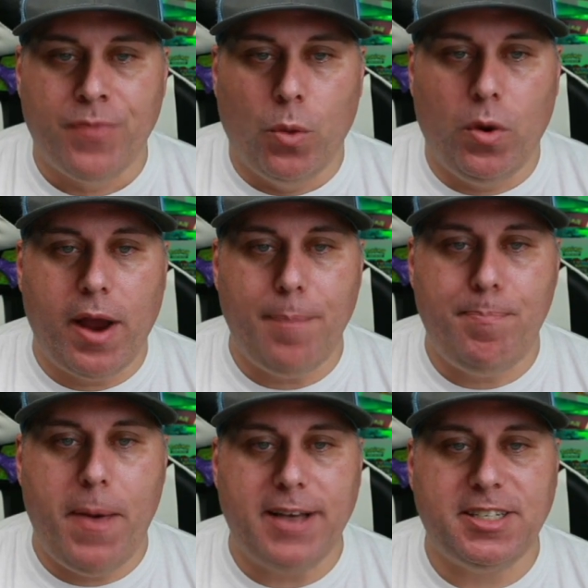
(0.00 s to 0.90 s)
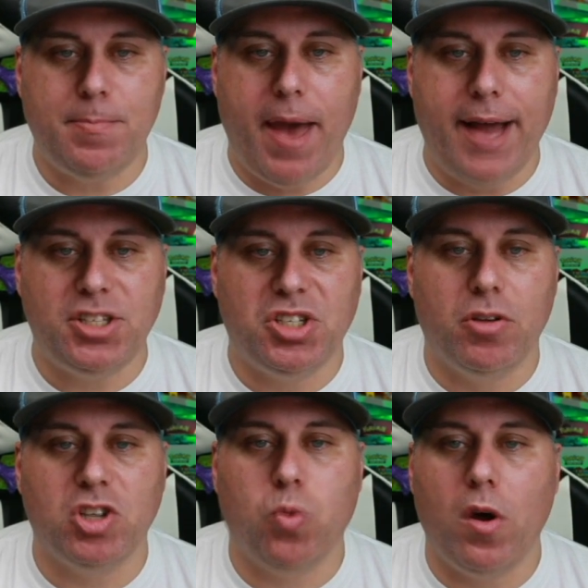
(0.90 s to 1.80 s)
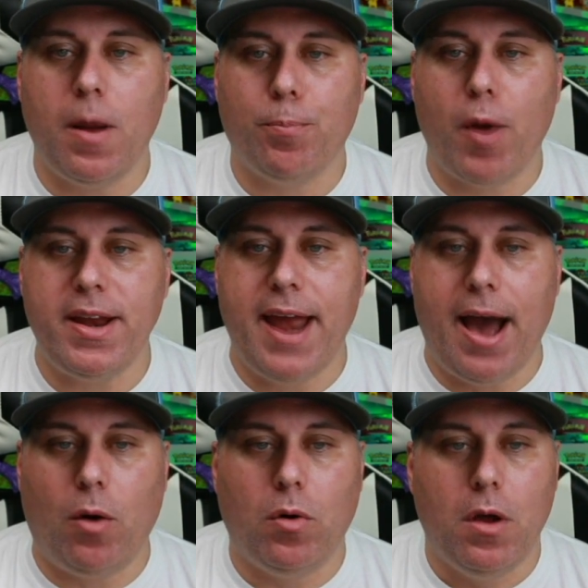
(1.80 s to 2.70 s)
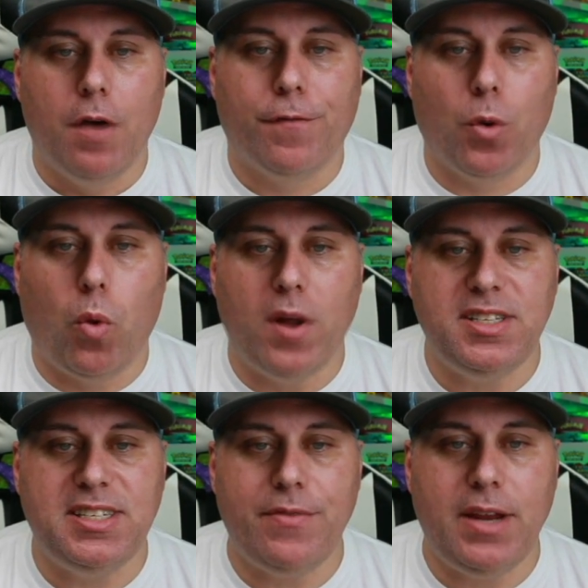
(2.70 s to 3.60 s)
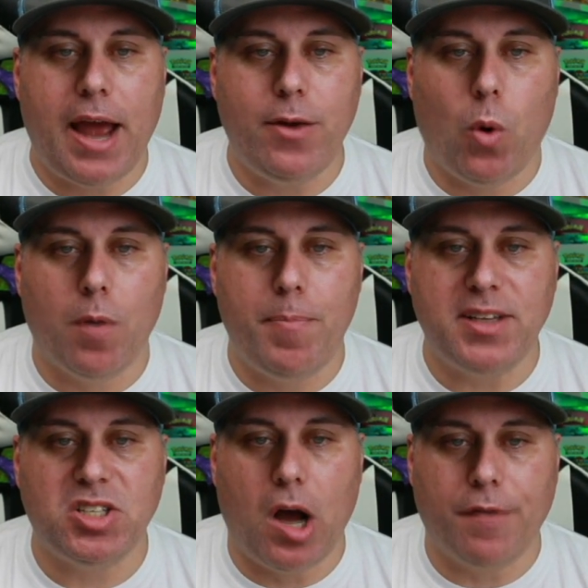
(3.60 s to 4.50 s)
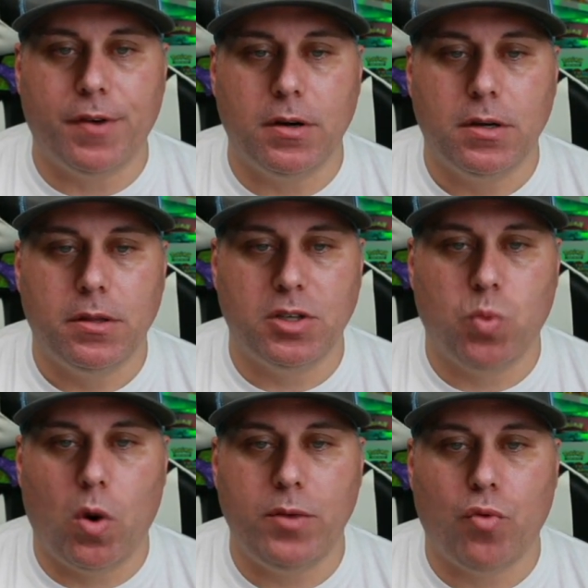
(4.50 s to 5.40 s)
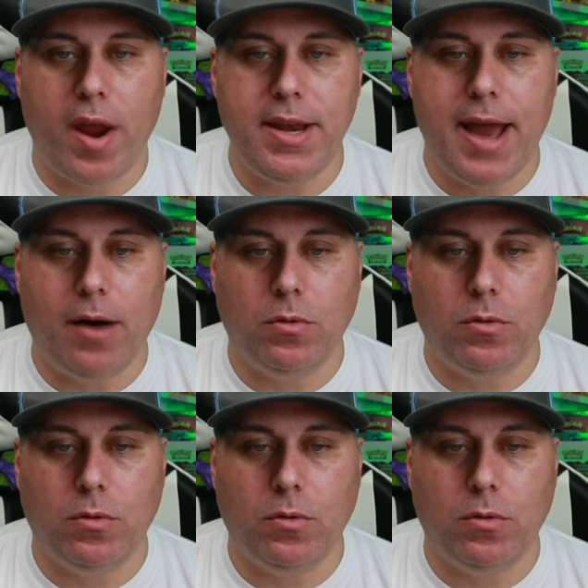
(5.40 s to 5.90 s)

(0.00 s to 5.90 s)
We're on best match. So there's one up right now for $179 or best offer. There's one right now.